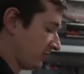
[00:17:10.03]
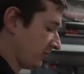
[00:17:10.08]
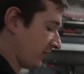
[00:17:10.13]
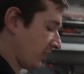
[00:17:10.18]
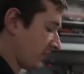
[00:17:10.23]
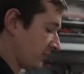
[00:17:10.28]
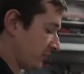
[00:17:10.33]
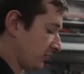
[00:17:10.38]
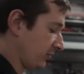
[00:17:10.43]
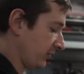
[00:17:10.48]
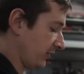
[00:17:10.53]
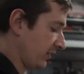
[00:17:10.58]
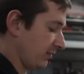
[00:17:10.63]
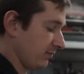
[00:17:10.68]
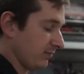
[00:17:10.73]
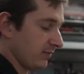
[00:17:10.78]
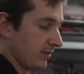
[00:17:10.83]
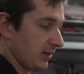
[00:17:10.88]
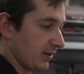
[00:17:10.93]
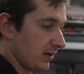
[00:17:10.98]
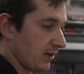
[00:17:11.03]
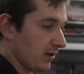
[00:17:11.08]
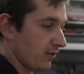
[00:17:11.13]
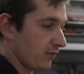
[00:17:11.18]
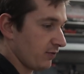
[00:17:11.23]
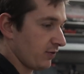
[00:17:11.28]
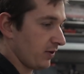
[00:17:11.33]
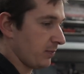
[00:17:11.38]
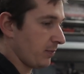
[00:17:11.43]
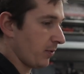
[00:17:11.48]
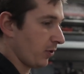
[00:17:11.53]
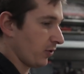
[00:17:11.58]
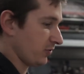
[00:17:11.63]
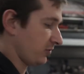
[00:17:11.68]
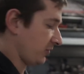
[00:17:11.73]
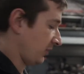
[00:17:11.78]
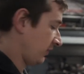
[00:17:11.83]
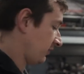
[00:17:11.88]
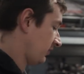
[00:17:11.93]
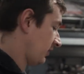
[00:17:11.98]
so that's only
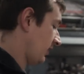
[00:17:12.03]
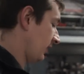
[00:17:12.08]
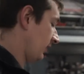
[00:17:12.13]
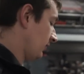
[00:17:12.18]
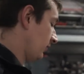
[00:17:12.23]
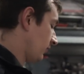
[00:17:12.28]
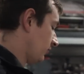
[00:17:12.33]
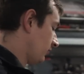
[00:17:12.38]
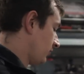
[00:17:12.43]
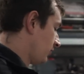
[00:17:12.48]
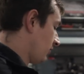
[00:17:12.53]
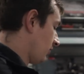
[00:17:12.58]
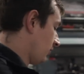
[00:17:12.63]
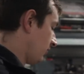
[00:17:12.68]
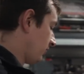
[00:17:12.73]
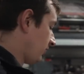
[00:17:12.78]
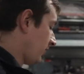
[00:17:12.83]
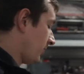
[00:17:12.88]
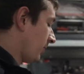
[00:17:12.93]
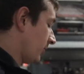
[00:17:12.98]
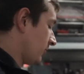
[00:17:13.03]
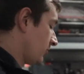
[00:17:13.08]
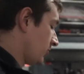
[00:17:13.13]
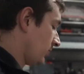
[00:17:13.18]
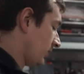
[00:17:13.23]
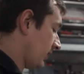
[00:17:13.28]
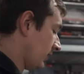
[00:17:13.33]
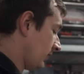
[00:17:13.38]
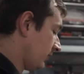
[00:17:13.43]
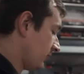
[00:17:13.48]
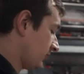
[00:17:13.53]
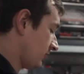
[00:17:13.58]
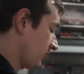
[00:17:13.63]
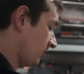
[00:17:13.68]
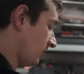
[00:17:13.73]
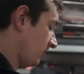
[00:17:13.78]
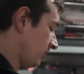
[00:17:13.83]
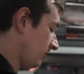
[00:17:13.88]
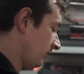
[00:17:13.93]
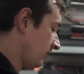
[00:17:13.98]
3.6 kilos, 3.2 kilos
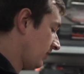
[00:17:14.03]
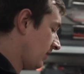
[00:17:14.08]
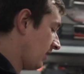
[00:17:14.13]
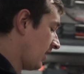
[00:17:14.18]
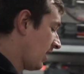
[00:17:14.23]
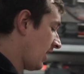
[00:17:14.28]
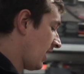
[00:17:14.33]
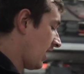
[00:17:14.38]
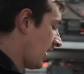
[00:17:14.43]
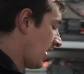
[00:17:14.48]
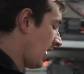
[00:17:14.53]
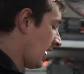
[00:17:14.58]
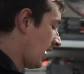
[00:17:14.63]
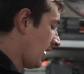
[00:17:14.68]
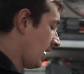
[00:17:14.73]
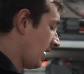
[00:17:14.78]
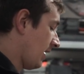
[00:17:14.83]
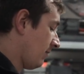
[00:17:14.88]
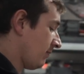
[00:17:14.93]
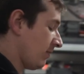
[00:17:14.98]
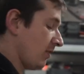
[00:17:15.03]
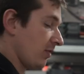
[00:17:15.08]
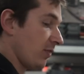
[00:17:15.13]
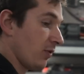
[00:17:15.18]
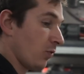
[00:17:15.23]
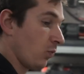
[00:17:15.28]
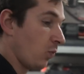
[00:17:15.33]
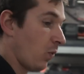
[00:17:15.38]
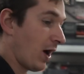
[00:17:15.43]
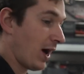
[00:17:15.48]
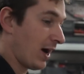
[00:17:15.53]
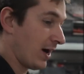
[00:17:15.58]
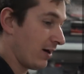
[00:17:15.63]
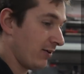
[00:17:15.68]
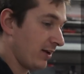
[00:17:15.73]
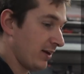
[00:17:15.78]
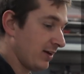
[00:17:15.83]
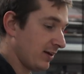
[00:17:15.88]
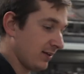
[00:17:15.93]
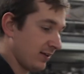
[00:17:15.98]
total. The
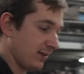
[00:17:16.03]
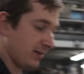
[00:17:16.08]
wiring,